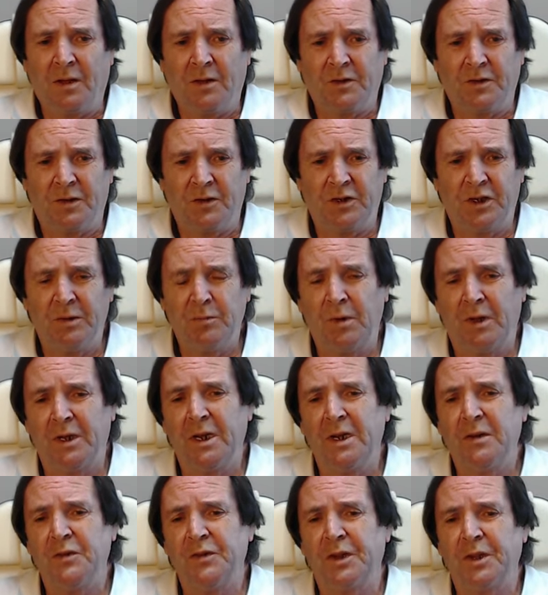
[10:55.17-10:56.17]
she
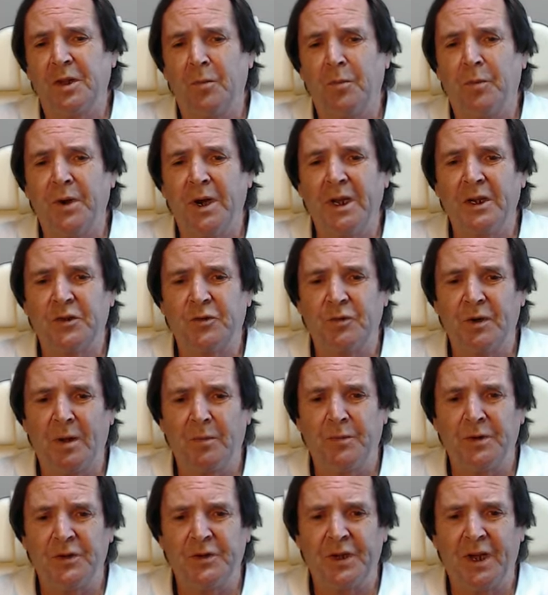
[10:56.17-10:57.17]
believes that the BRICS
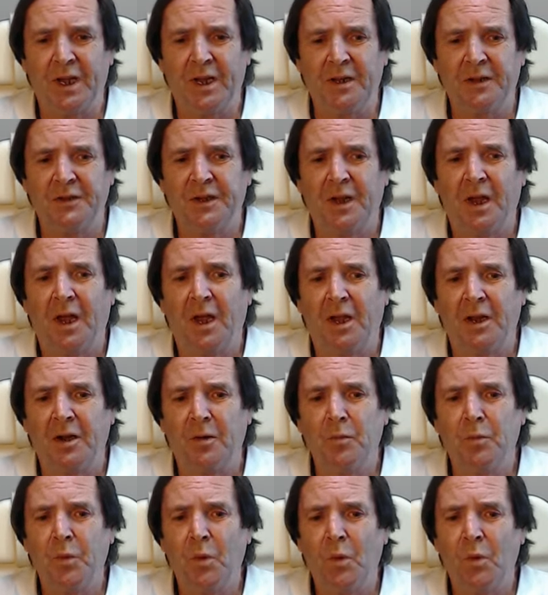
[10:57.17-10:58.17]
represents an
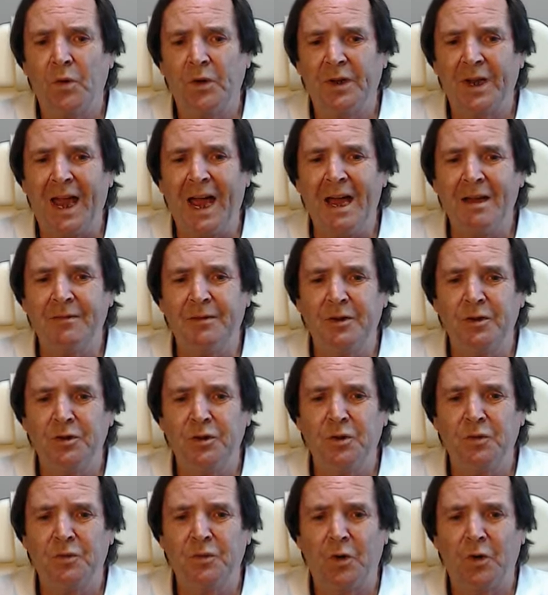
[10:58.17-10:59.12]
important avenue for